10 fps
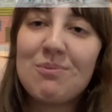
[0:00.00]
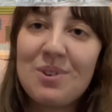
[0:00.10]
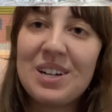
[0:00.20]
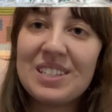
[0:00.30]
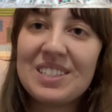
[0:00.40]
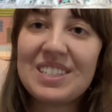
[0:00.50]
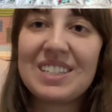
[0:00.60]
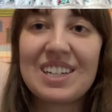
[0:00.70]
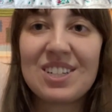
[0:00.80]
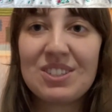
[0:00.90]
once,
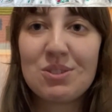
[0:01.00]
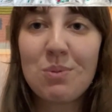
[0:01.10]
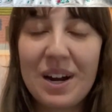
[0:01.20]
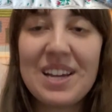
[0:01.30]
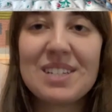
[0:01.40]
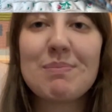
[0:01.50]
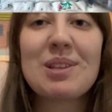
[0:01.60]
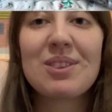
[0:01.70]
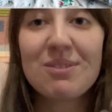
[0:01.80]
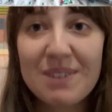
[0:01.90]
not twice,
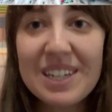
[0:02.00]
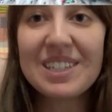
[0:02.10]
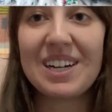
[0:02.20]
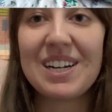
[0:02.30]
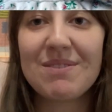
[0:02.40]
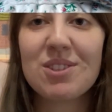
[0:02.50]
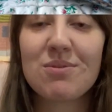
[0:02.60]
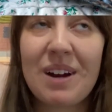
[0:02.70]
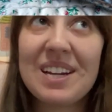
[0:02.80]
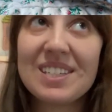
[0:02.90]
but
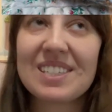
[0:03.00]
thrice